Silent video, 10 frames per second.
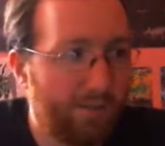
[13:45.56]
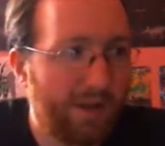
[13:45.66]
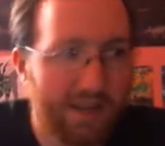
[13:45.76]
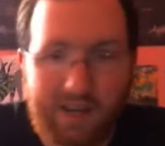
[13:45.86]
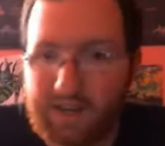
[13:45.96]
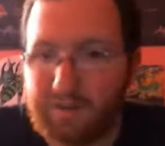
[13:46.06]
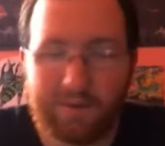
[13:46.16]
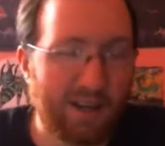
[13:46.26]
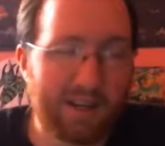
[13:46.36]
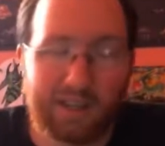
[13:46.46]
But yeah,
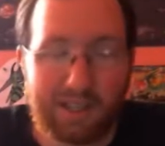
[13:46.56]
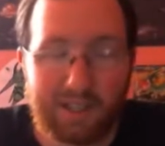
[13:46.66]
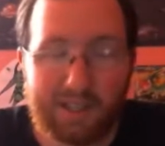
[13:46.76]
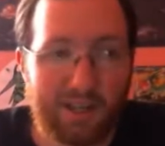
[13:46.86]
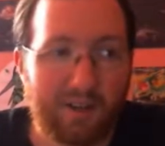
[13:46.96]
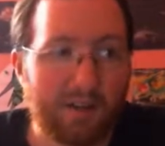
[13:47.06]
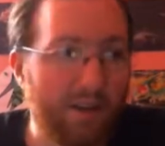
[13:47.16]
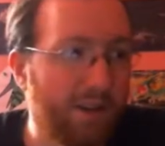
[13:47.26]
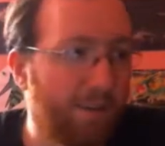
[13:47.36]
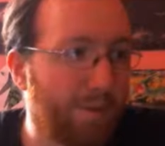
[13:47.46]
like I said
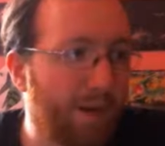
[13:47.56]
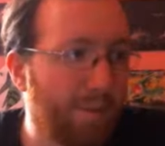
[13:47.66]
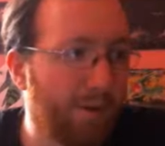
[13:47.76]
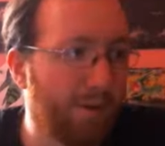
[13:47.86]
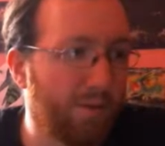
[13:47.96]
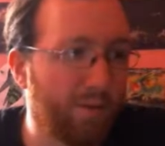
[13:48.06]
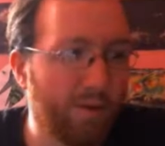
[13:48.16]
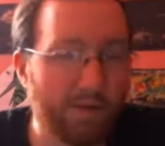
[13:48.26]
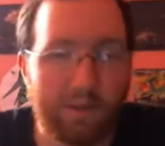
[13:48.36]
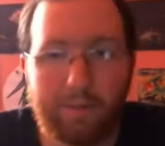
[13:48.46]
earlier, people
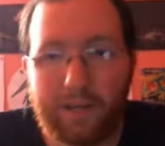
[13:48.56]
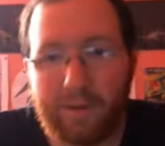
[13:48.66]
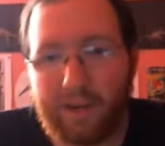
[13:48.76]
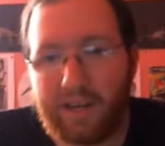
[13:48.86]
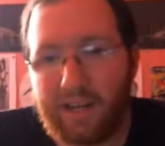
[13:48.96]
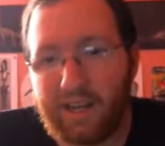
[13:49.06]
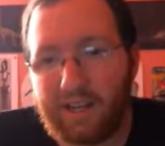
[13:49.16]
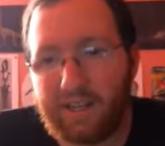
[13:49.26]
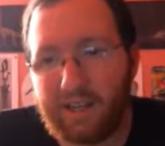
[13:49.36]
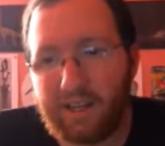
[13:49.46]
will complain about
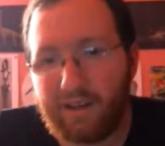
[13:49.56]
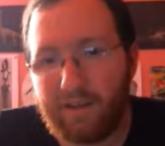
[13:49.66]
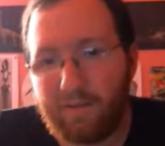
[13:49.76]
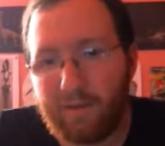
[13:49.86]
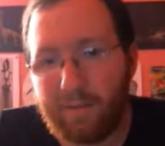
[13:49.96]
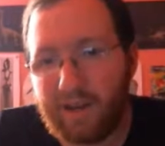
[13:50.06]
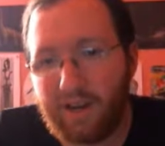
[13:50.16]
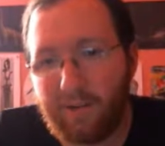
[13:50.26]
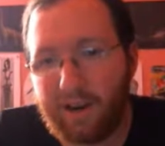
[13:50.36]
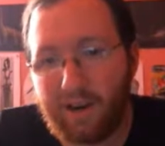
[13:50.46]
anything from
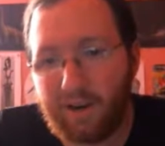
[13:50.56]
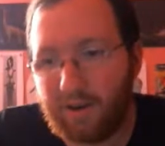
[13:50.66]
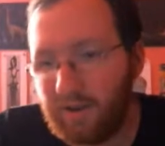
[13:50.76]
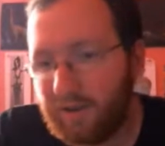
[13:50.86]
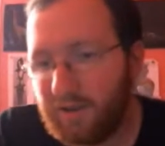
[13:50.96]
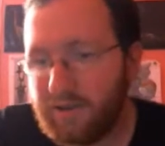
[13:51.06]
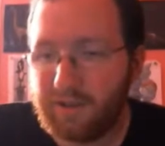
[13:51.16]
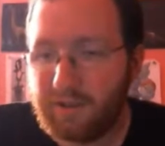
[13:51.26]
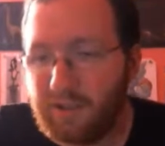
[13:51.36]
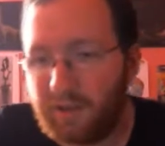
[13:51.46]
anywhere.
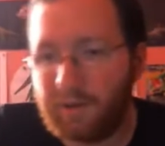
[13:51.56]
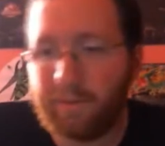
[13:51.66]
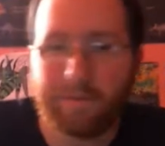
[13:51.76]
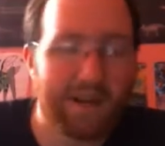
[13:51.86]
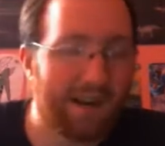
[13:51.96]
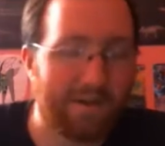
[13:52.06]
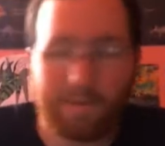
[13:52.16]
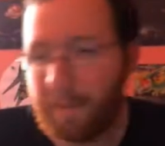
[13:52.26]
So yeah.